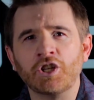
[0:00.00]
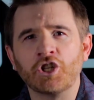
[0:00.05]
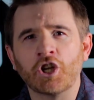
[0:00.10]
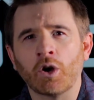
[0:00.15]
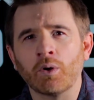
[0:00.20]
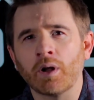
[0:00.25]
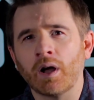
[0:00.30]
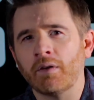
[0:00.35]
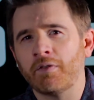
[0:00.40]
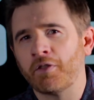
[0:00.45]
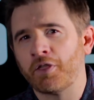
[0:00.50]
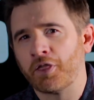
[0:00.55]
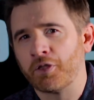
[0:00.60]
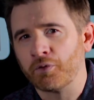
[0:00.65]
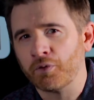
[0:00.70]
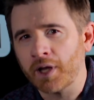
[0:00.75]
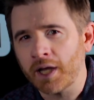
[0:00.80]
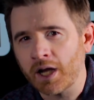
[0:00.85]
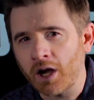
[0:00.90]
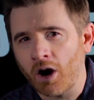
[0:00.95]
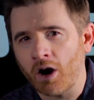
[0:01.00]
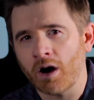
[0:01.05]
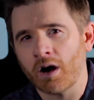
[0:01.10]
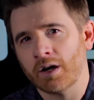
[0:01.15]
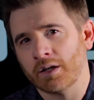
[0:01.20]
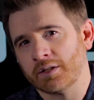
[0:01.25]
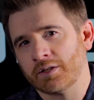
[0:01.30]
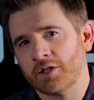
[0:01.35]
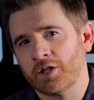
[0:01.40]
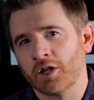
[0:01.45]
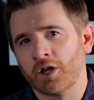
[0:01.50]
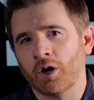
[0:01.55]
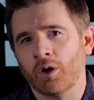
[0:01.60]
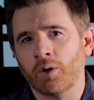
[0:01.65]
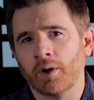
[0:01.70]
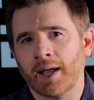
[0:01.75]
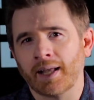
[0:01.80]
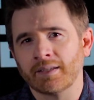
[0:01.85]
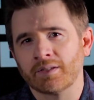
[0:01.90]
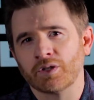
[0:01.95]
showed off 3 cards to go
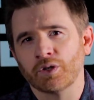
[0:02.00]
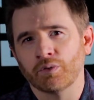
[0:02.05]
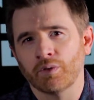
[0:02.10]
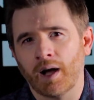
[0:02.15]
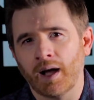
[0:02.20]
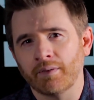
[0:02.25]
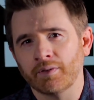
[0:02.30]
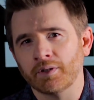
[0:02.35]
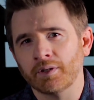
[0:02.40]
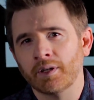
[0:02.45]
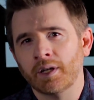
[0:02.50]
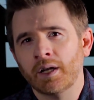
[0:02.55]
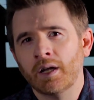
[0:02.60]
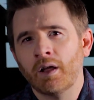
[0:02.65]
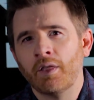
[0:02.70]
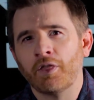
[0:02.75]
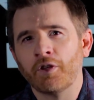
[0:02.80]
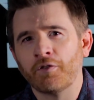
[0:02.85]
against their rival, the